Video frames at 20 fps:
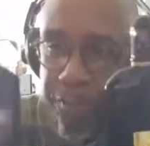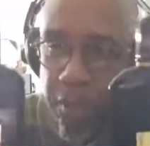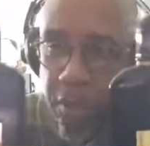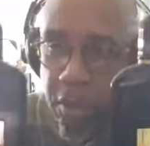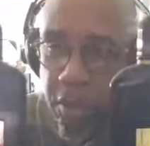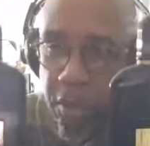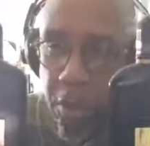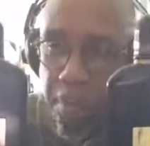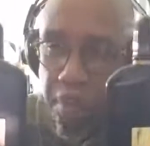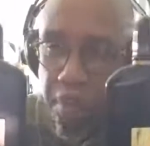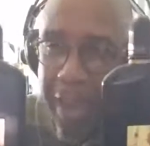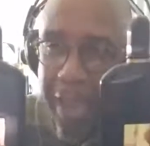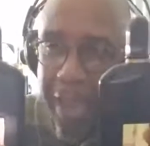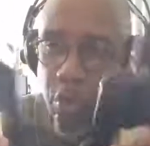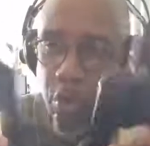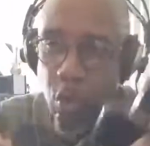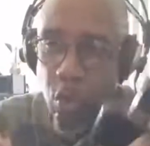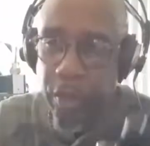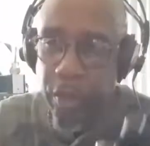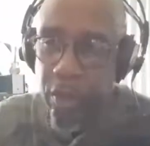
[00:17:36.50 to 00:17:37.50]
of
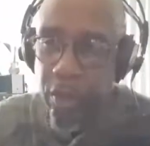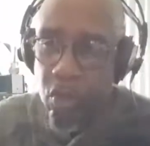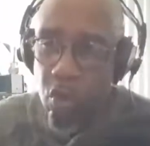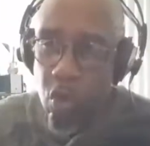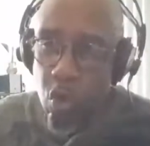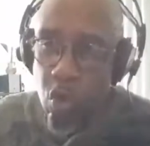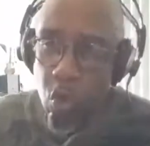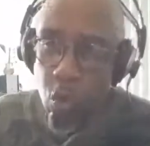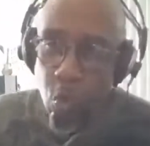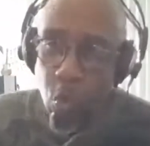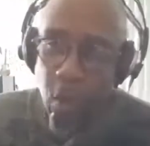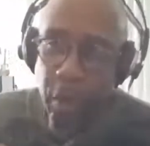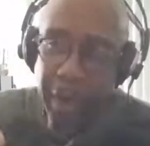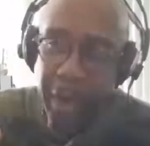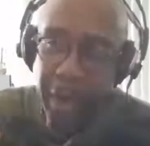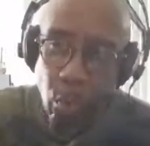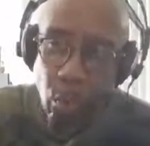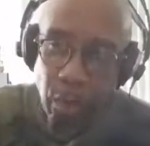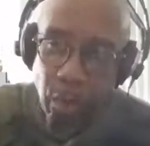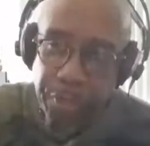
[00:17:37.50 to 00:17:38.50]
Black Orchid. One
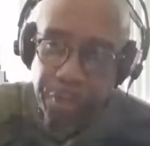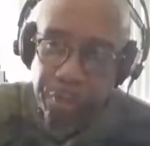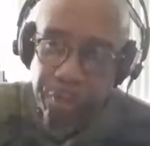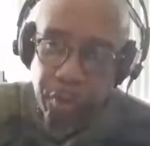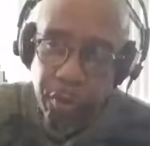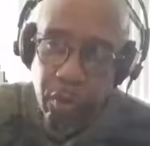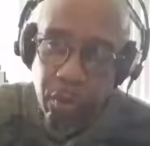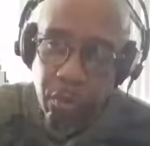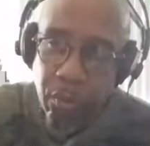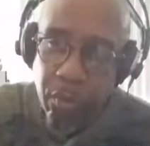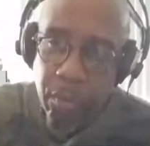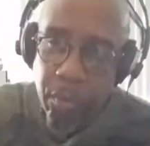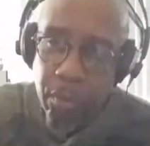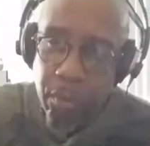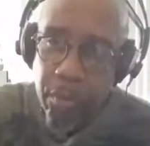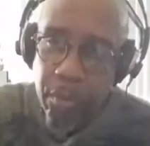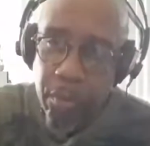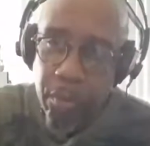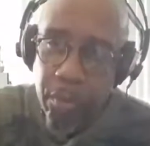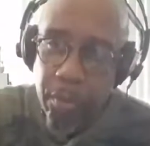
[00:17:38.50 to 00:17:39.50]
I went through,
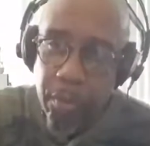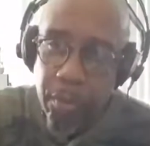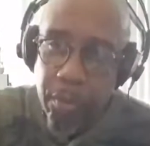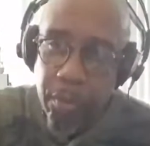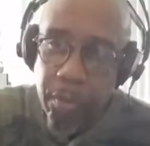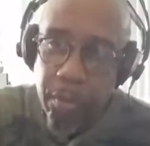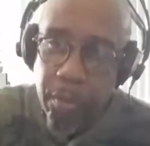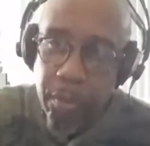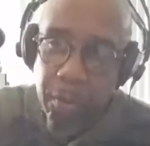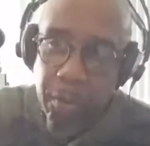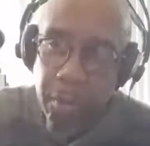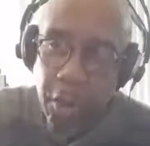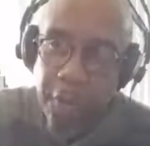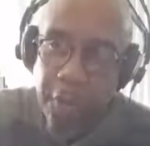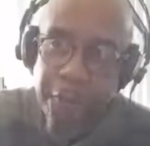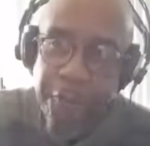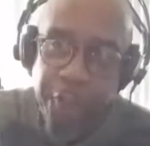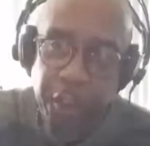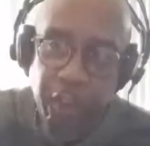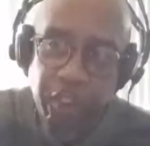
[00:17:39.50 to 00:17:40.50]

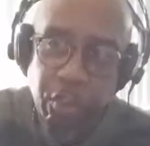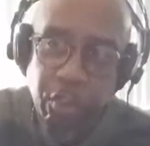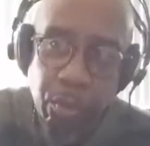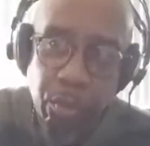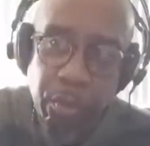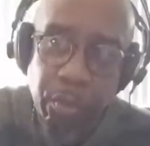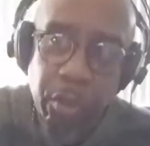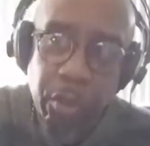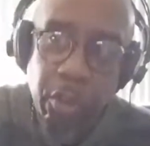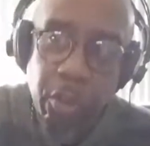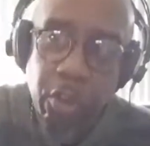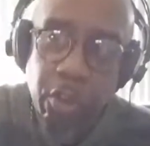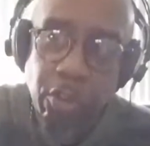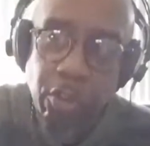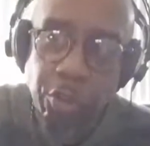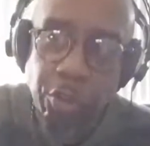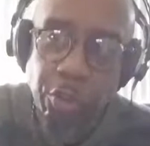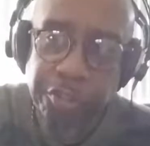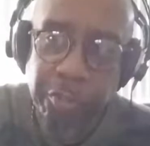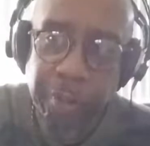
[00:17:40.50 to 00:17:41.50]
official.
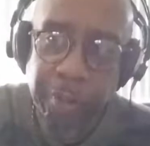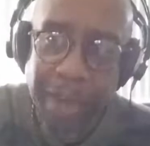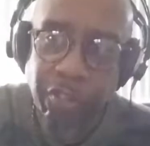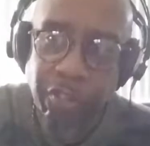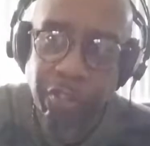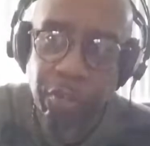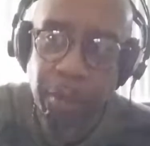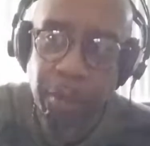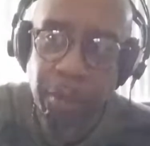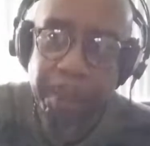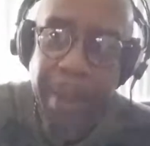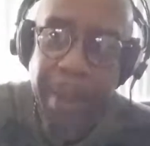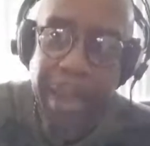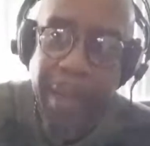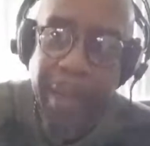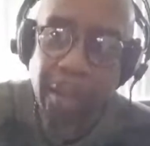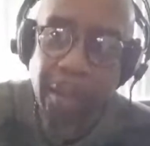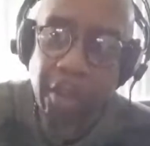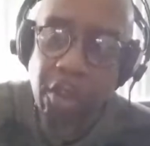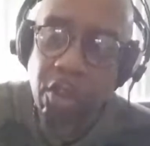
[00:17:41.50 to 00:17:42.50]
No scratches on the
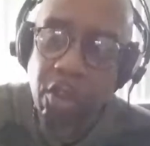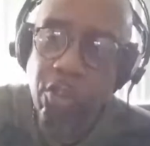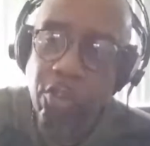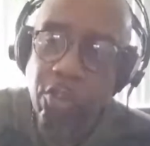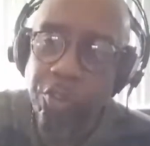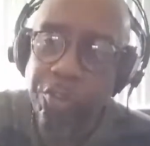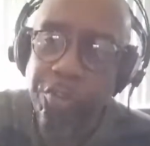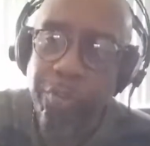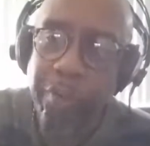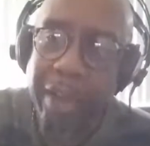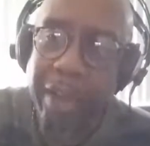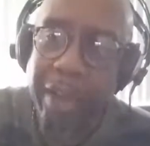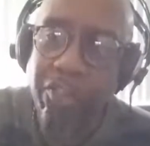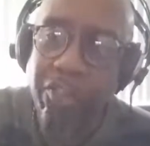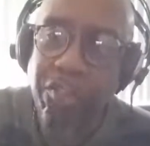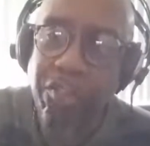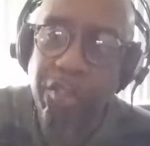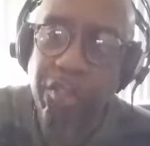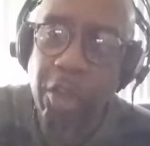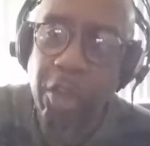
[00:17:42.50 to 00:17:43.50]
back. No
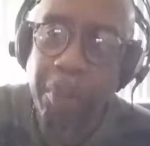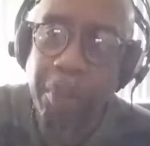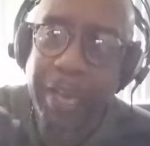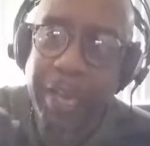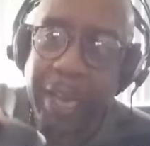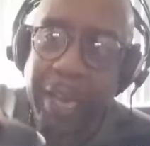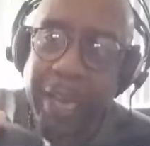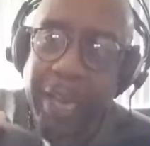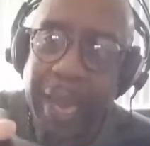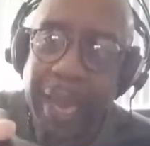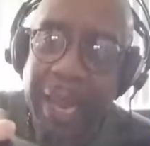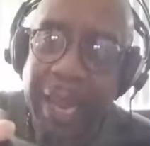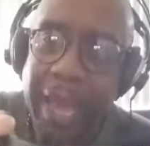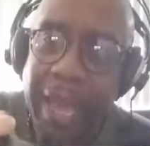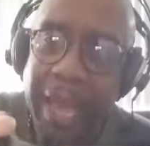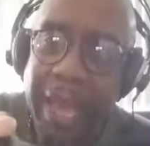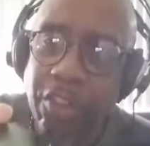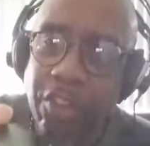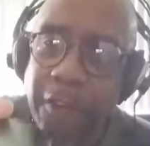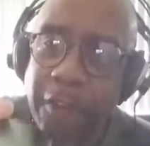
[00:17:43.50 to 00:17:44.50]
scratches coming down the
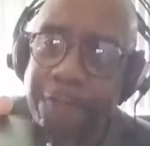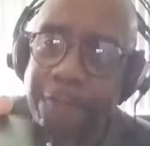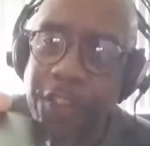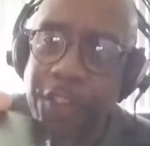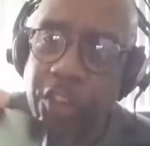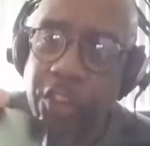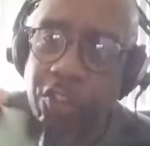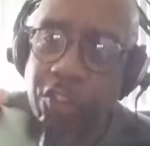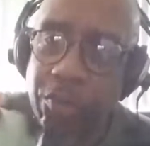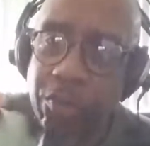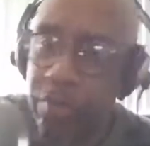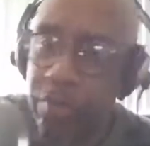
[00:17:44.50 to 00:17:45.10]
lines, official.